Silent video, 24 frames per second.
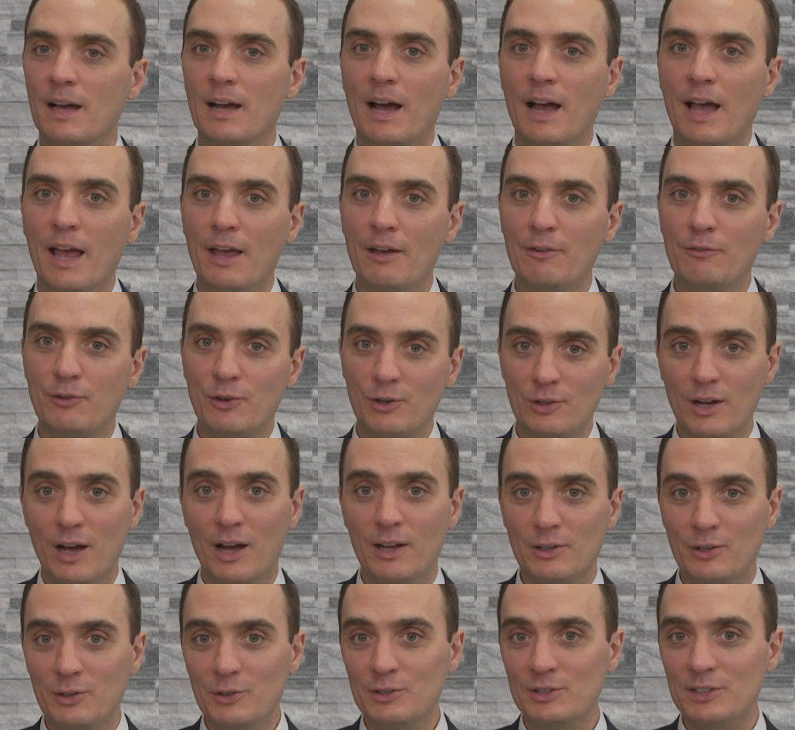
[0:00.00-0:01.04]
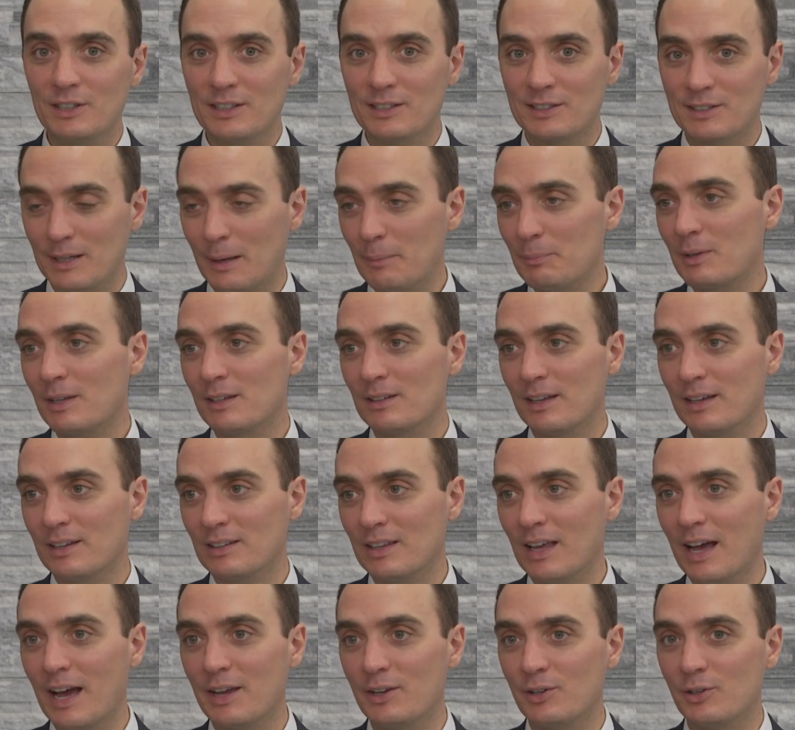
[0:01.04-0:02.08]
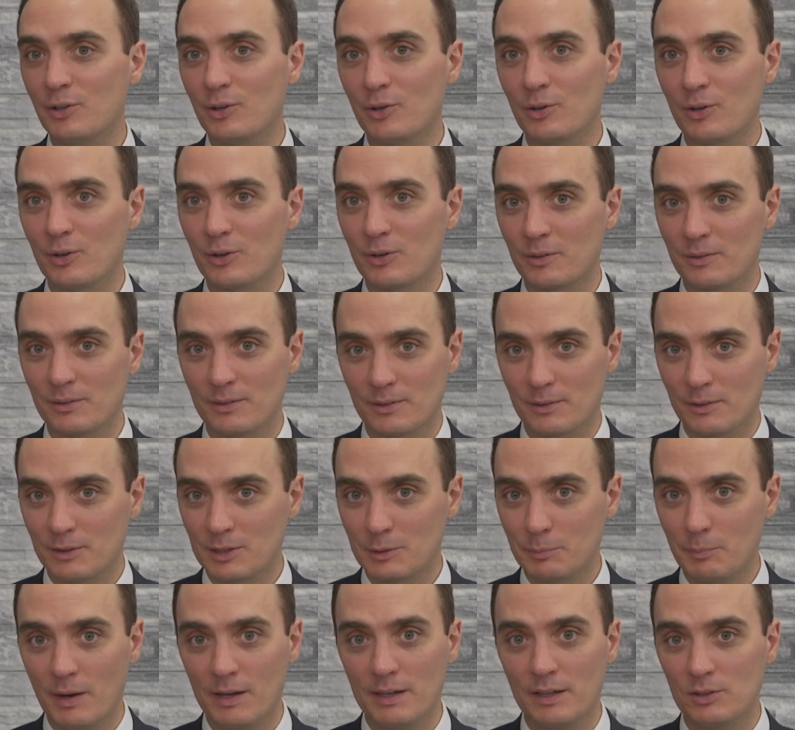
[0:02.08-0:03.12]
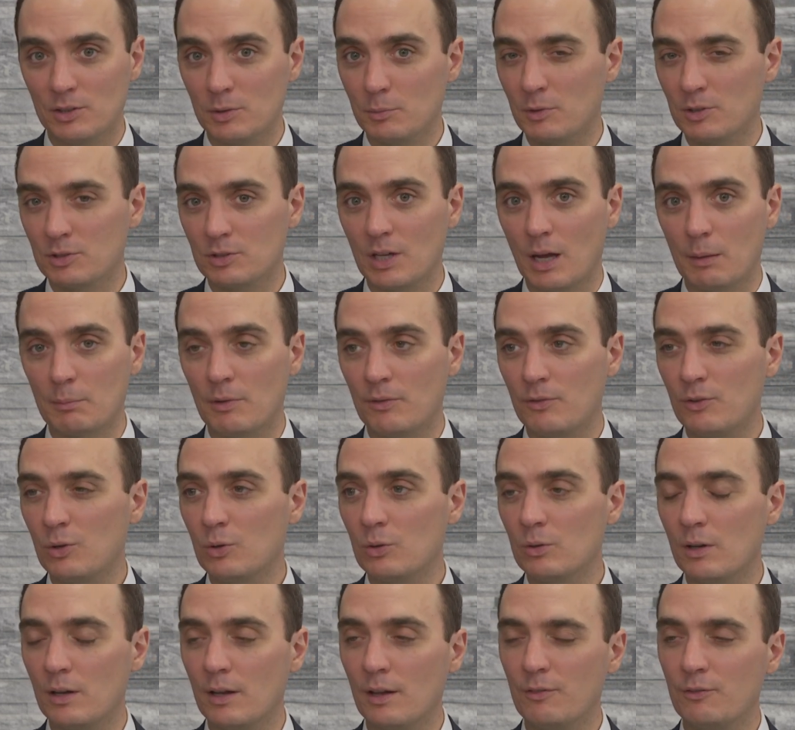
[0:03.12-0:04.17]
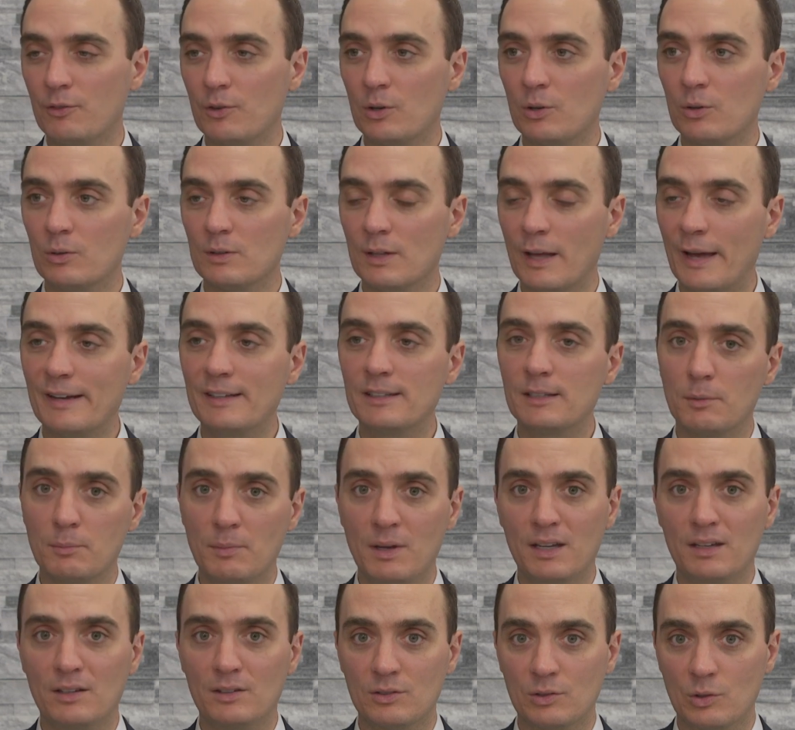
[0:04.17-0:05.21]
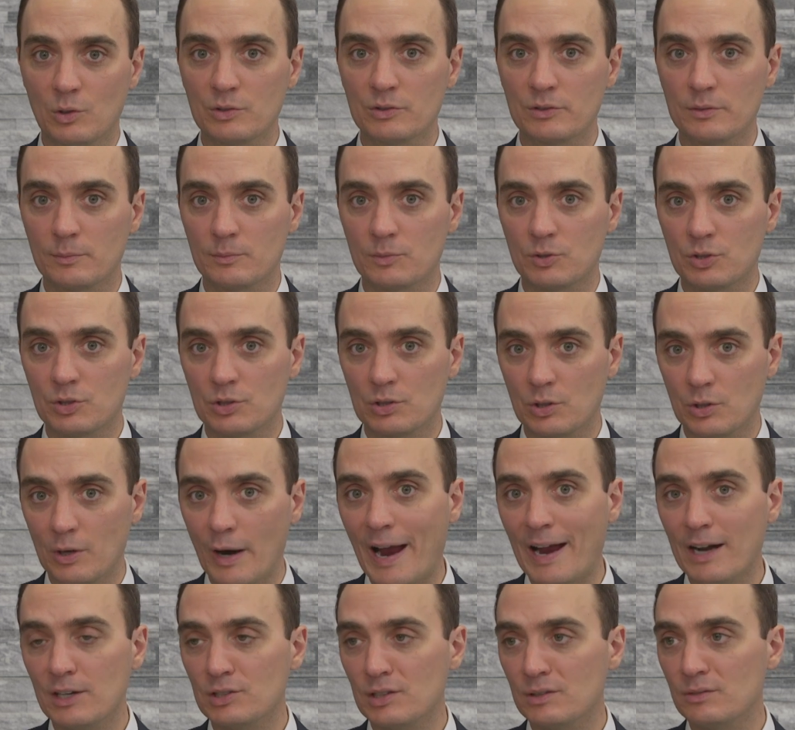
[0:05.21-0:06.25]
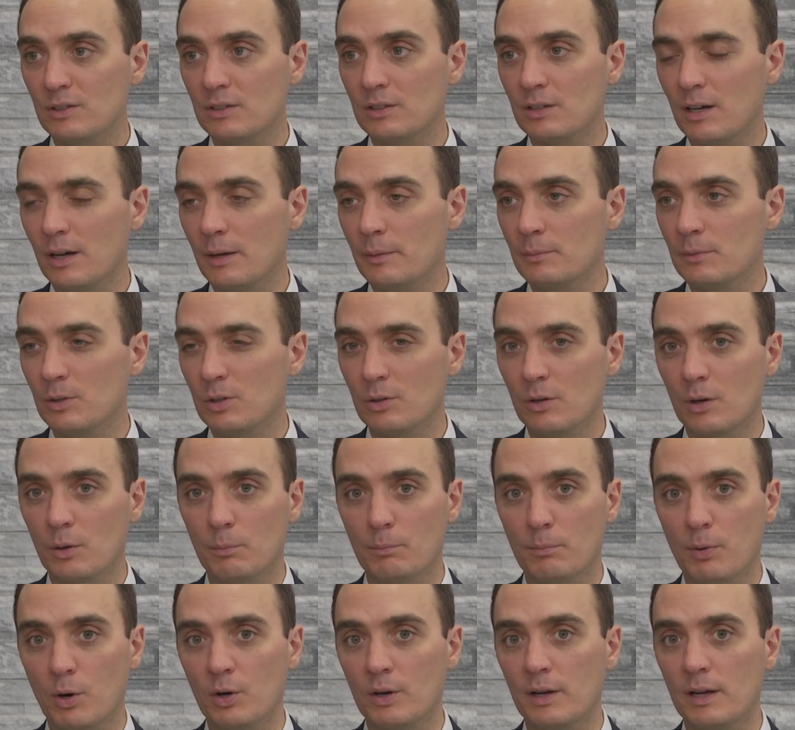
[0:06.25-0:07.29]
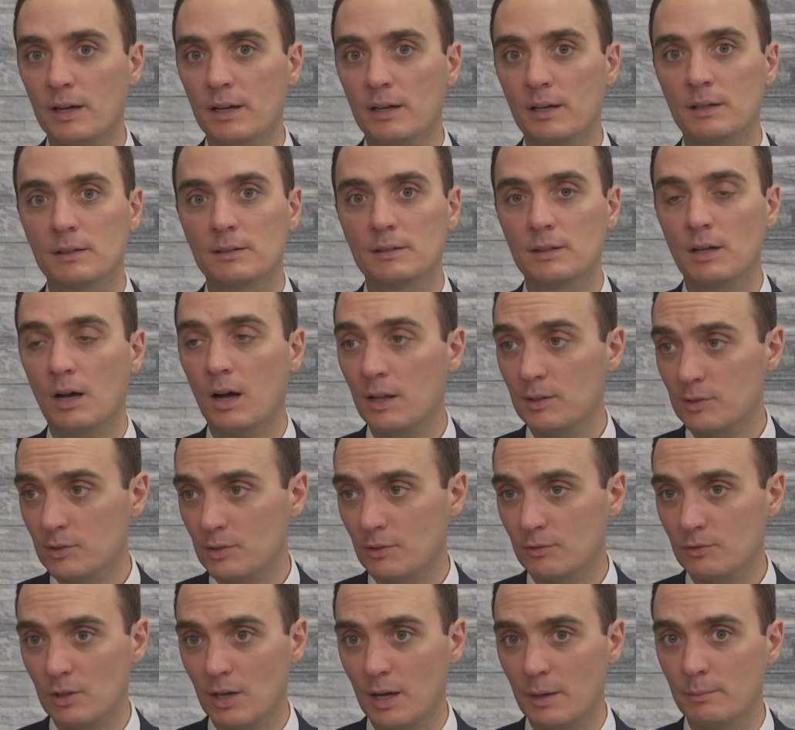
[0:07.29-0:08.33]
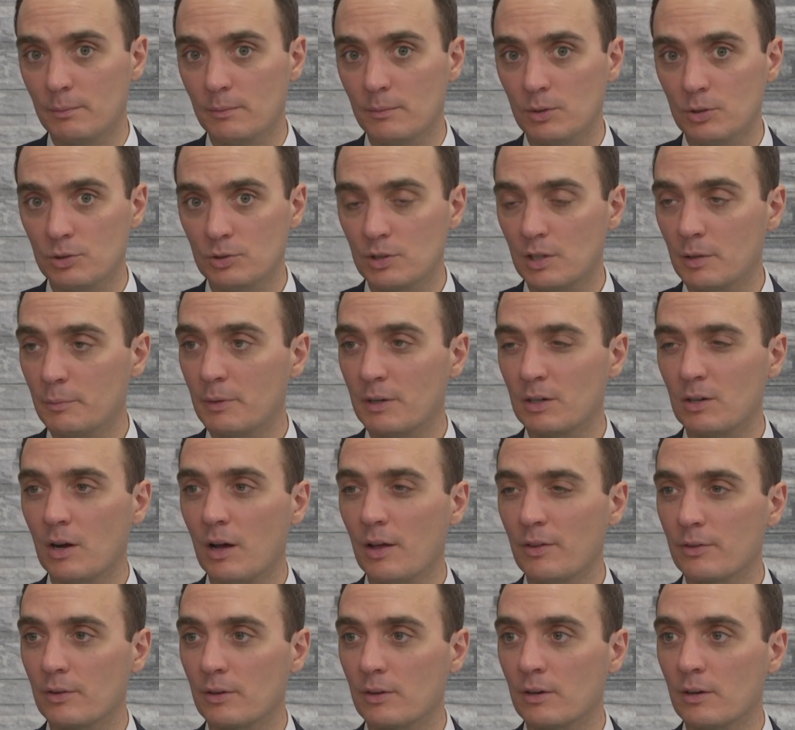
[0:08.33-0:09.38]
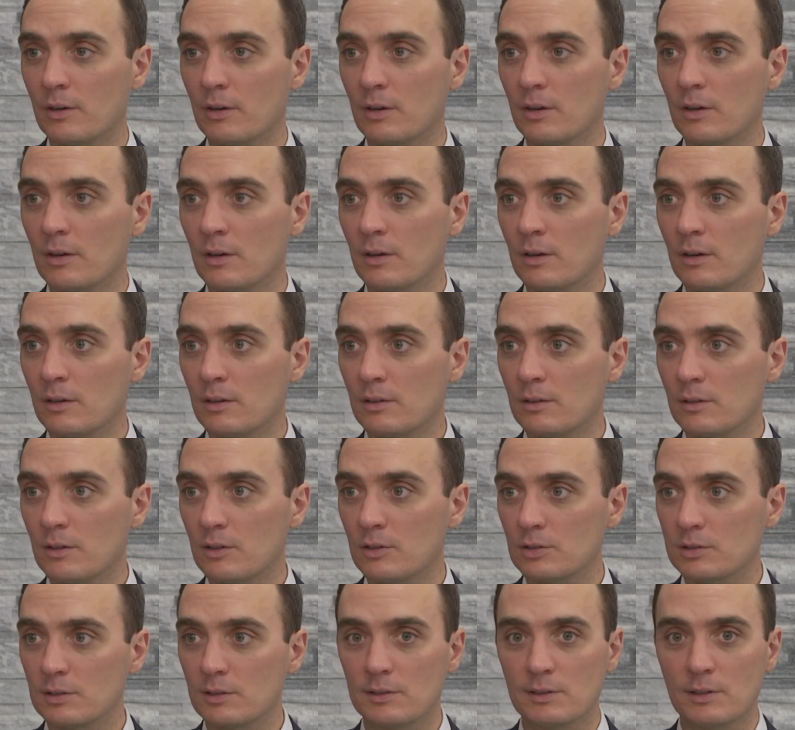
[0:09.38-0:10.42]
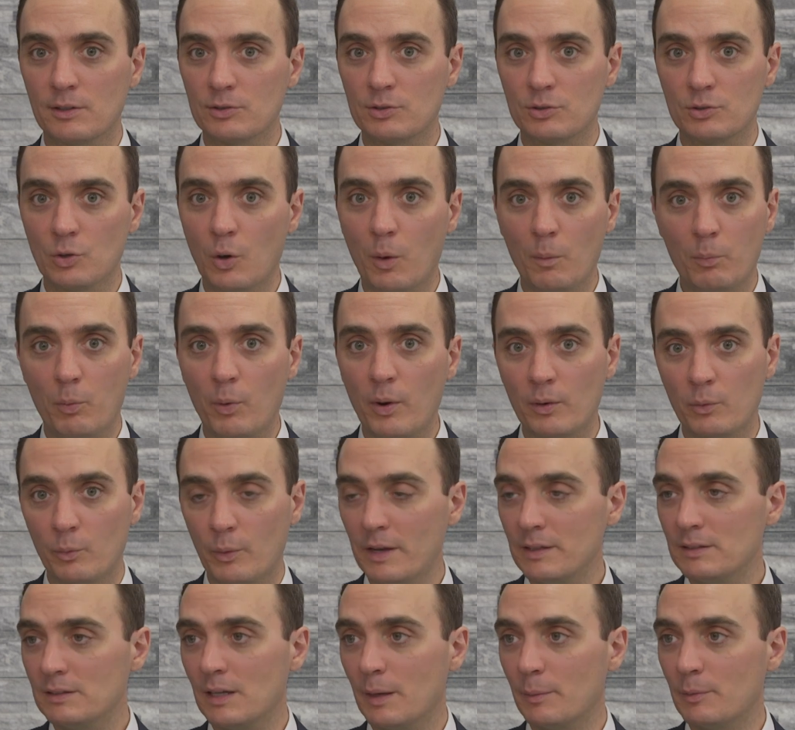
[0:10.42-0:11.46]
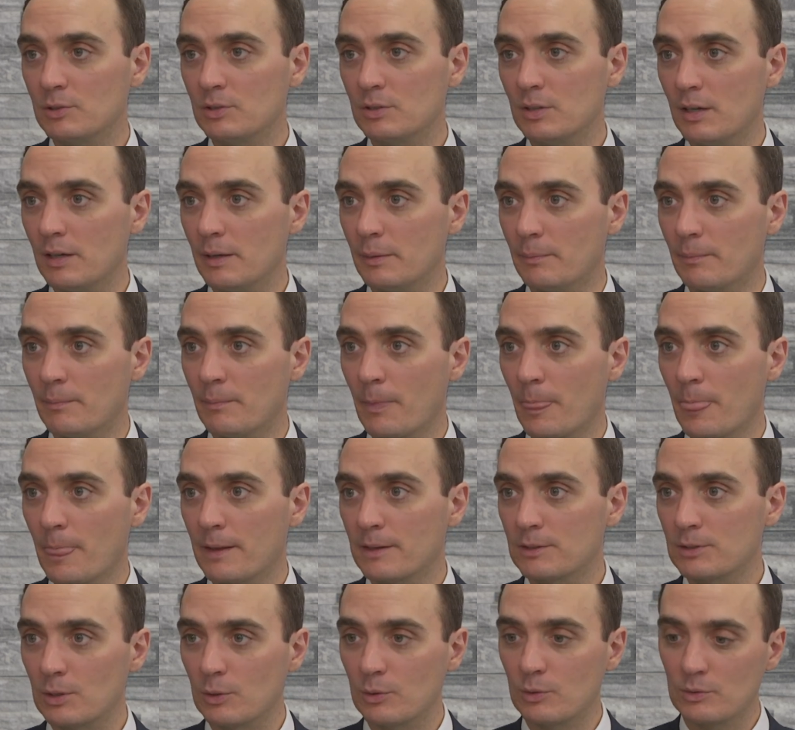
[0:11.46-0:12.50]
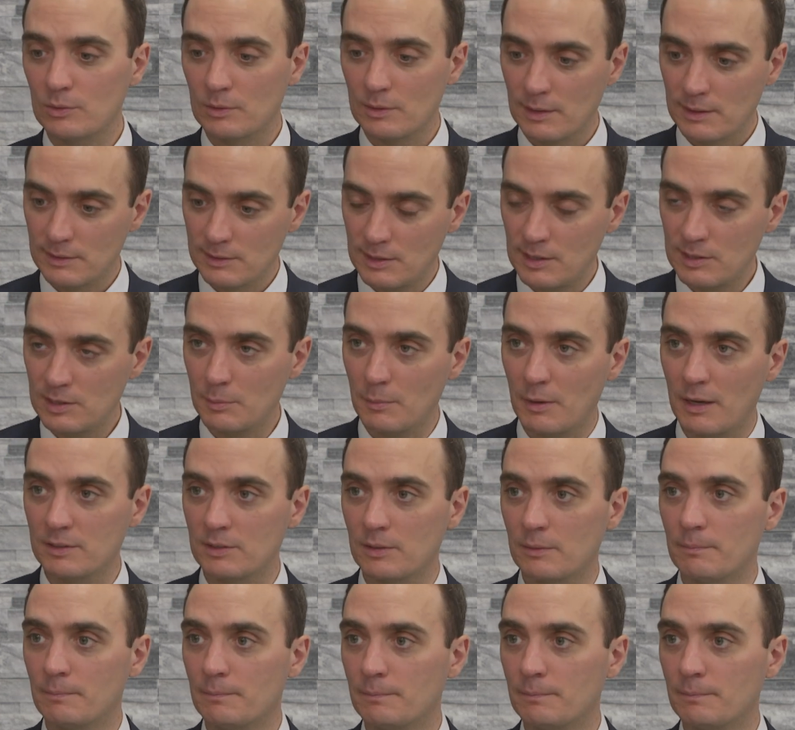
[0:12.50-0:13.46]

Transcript: If you're not using something like that, you're spending too much time. If you like to make your notes from scratch every time, you are burning tons of time. You should have been an author. There's no point in wasting that much time. So systemize it.